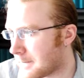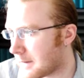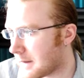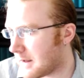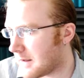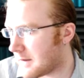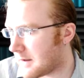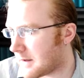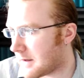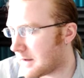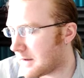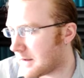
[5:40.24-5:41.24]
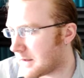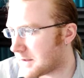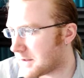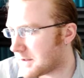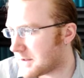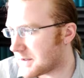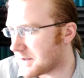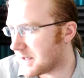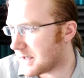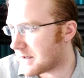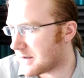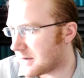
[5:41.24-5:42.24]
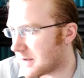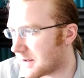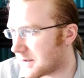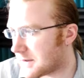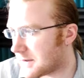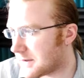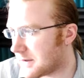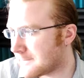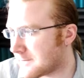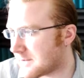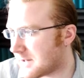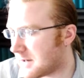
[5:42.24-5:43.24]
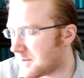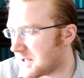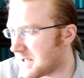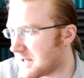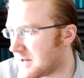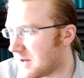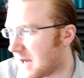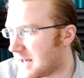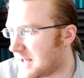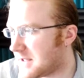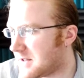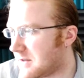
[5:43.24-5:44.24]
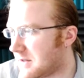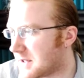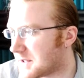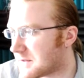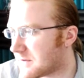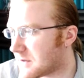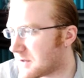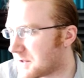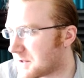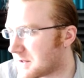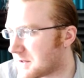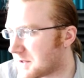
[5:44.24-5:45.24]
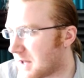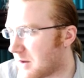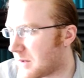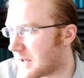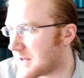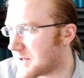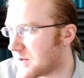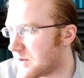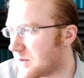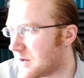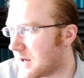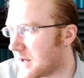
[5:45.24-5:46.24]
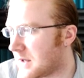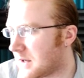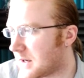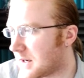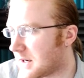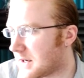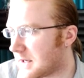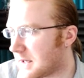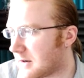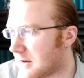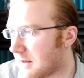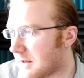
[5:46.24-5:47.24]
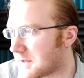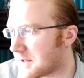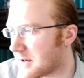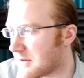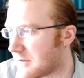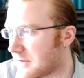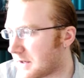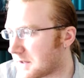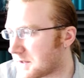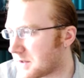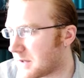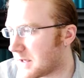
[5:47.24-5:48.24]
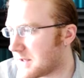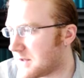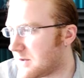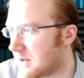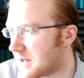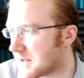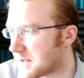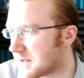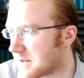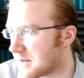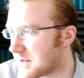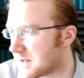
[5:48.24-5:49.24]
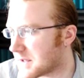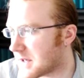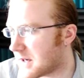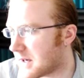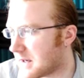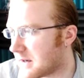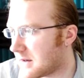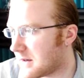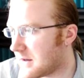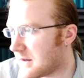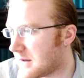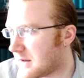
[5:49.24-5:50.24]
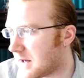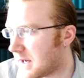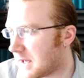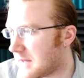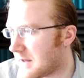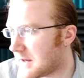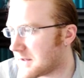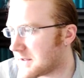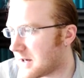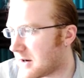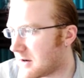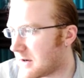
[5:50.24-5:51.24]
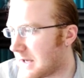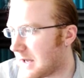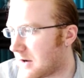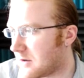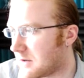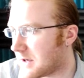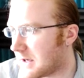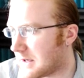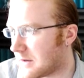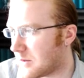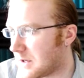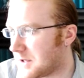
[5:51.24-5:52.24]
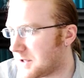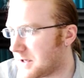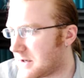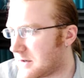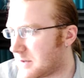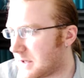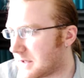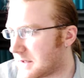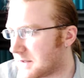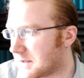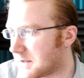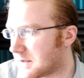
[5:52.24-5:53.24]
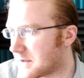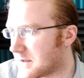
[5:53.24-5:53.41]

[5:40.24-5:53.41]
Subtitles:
And then that's just dead, right? I need to do this first so that when I do cut here, then it's already fixed. So when I do this, there's this cut. I can then Atari out and wedge here because